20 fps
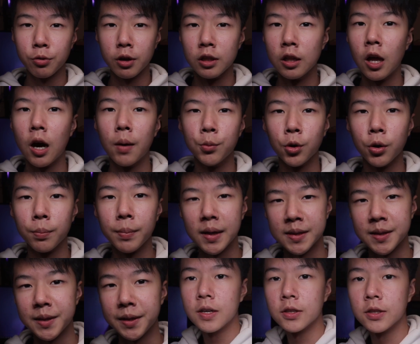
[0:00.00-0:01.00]
a lot more
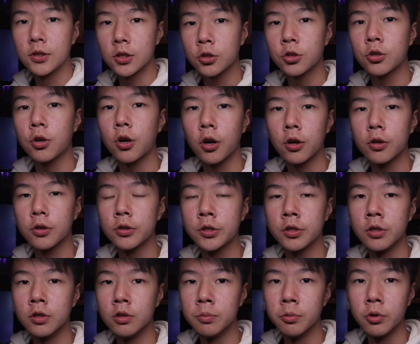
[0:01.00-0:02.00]
messy. It's also harder
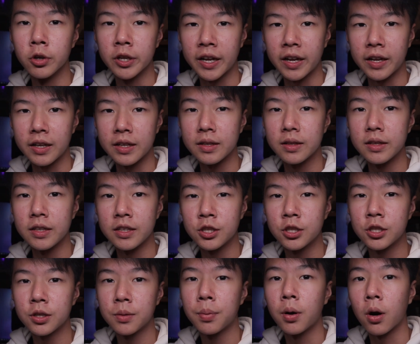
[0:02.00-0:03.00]
to lubricate
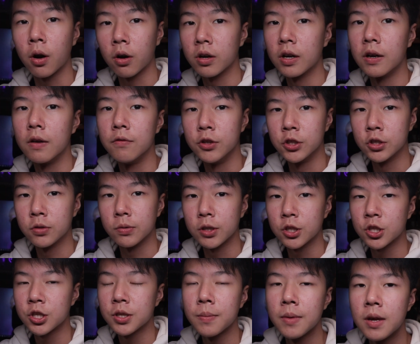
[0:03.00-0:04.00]
each part of the
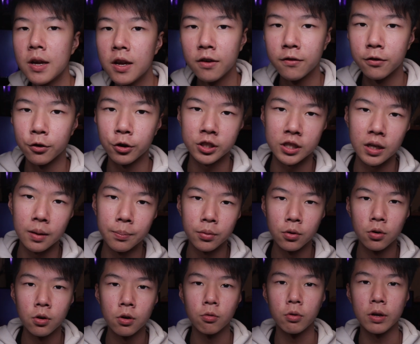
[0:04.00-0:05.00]
switch. For
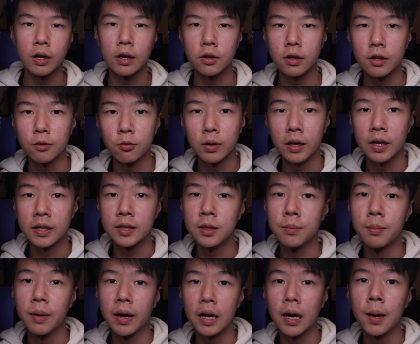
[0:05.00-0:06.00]
example, when I
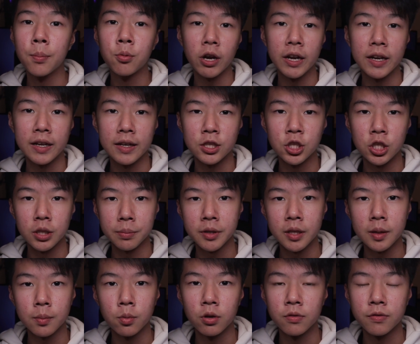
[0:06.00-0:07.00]
did my upgrading a cheap
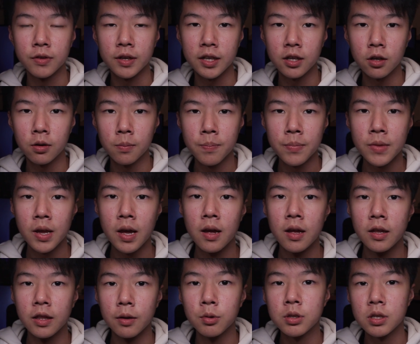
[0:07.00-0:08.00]
keyboard video,
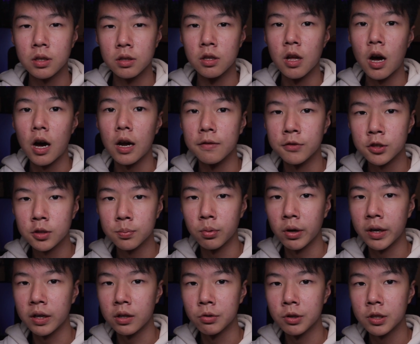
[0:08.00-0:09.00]
there was a lot of
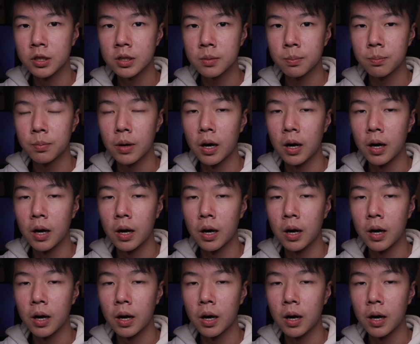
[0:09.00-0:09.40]
spring noise